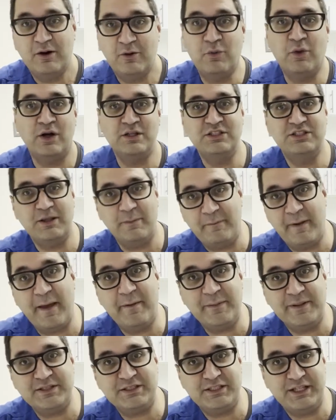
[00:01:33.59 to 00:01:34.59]
once the
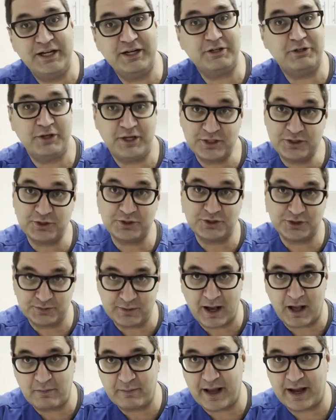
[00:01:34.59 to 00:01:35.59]
baby is here to get your
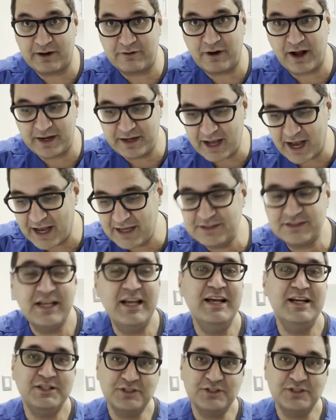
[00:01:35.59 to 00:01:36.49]
smile back, right guys?